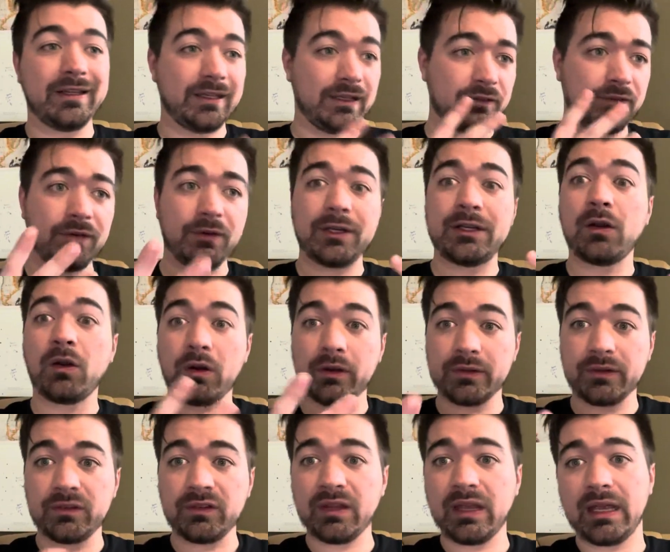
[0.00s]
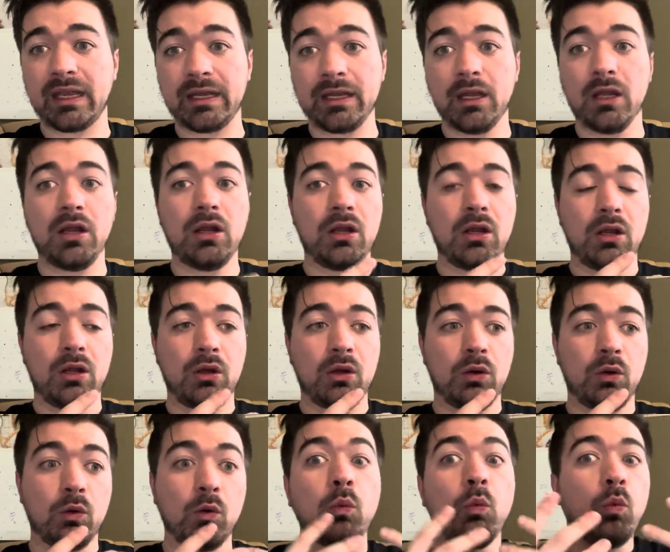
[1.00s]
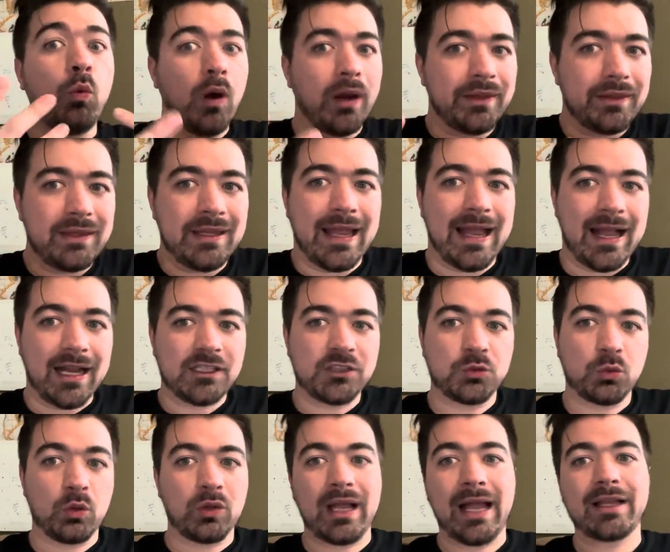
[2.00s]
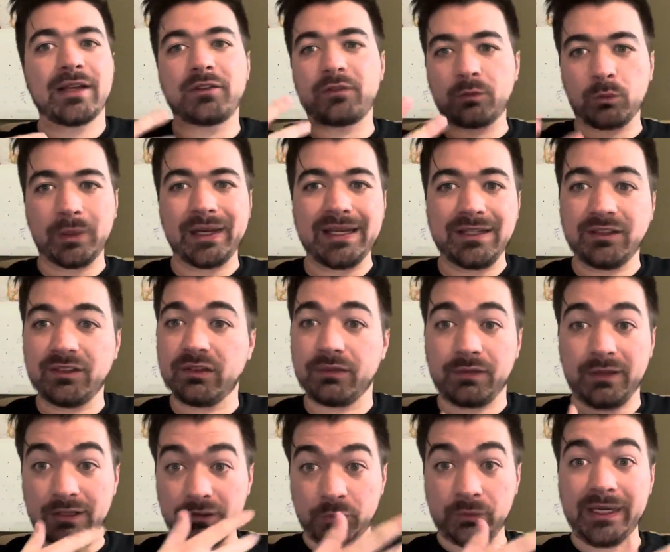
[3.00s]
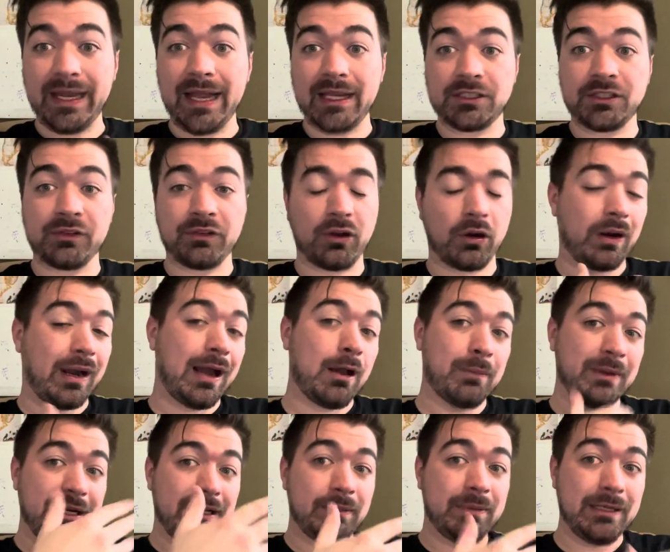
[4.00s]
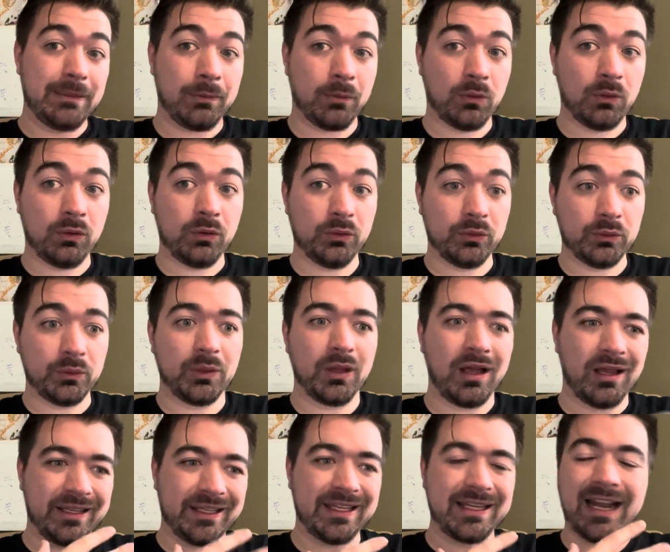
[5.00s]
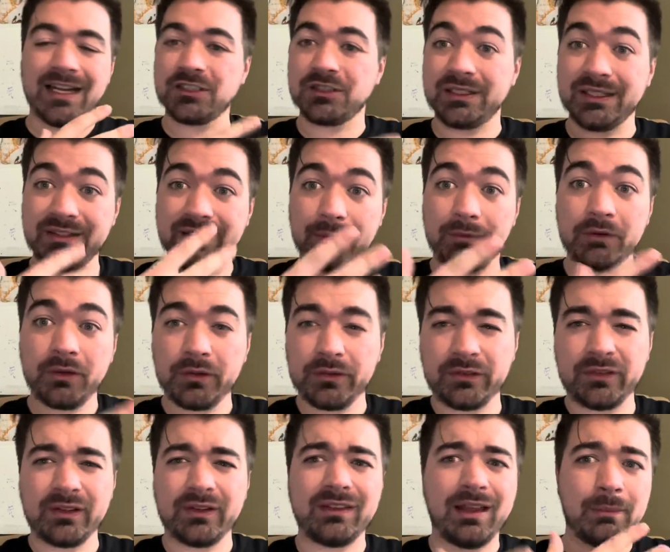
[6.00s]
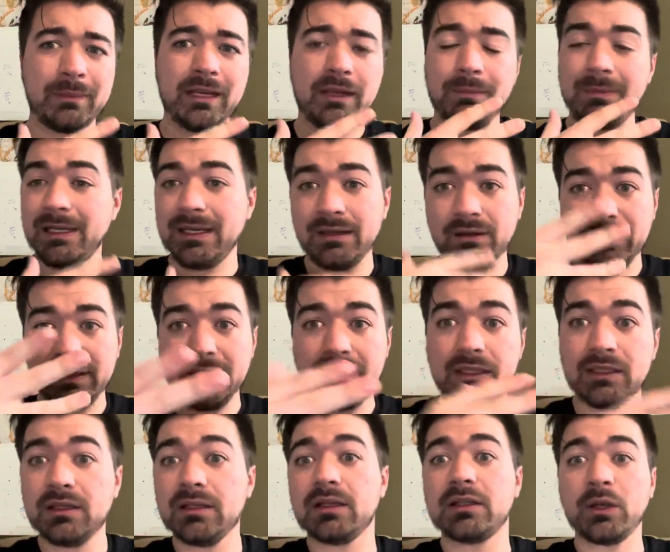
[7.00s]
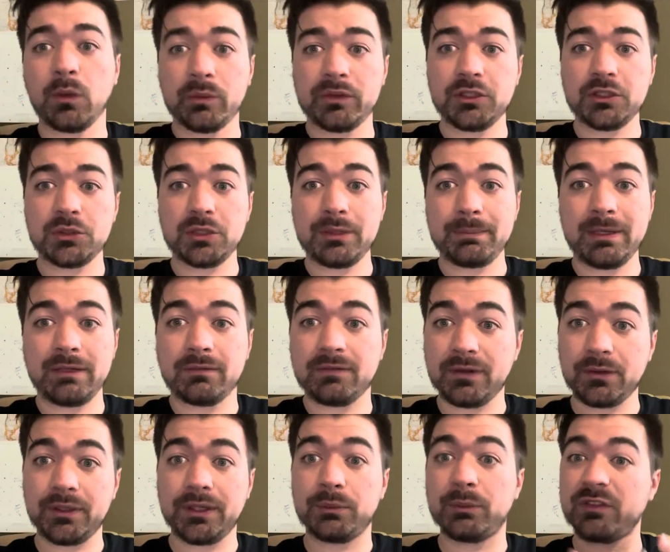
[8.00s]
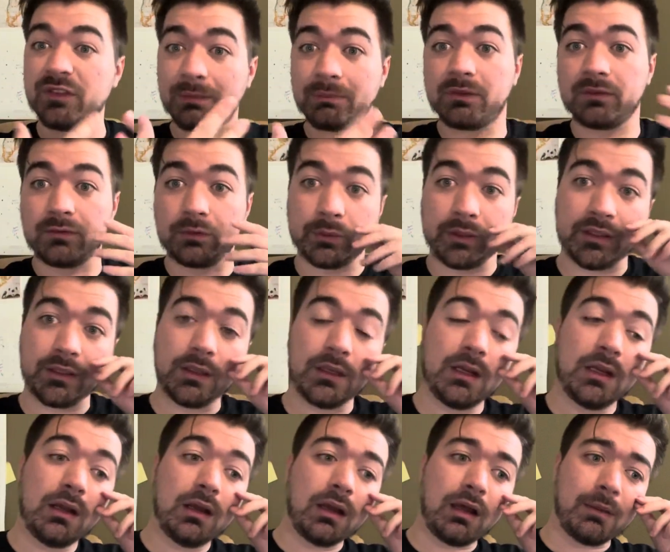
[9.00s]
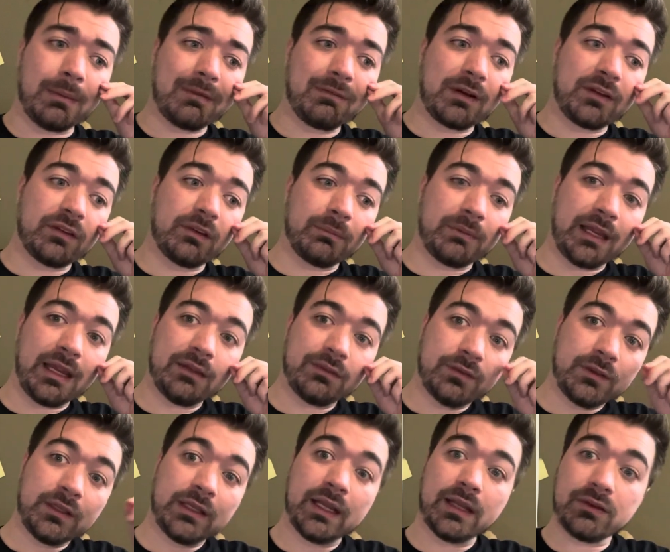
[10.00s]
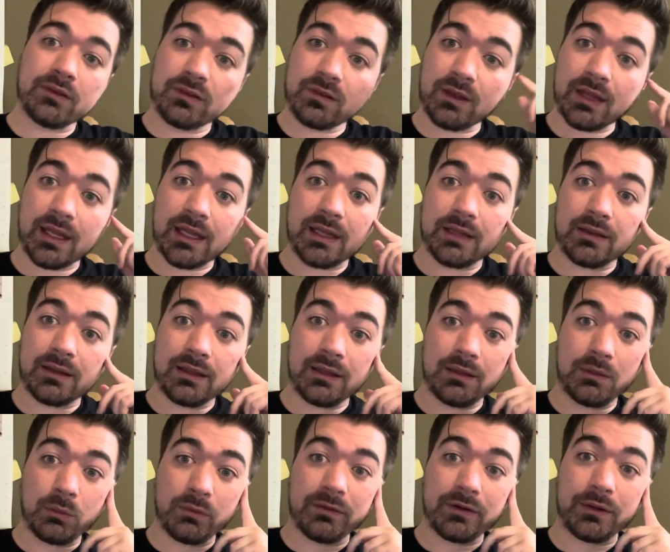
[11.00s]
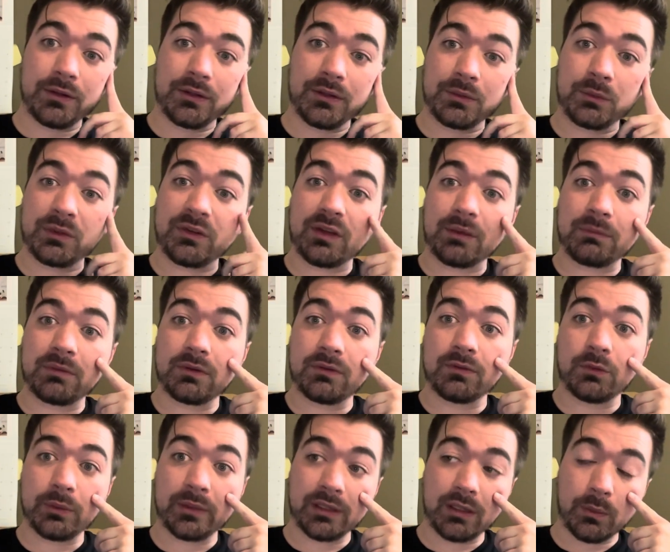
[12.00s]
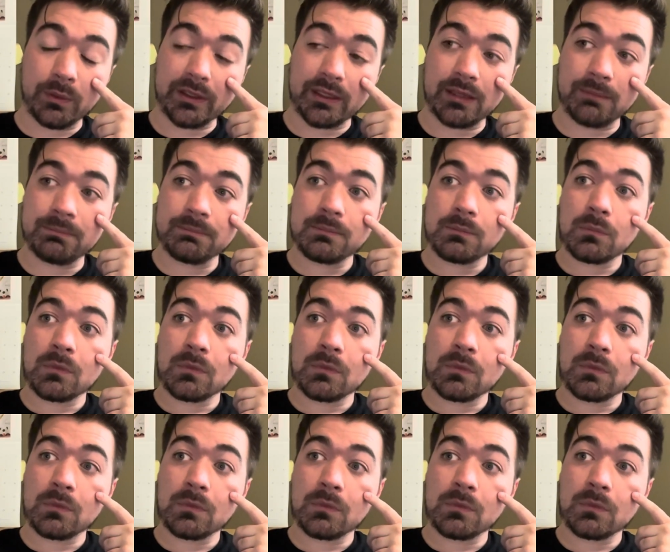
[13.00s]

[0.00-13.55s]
it's very hard to say what the actual kind of rates of these reactions are, how many people who uh, can actually accept their narcissist, how many immediately go into treatment very receptive to it. Um, I've read some case vignettes that they were very receptive to it going in.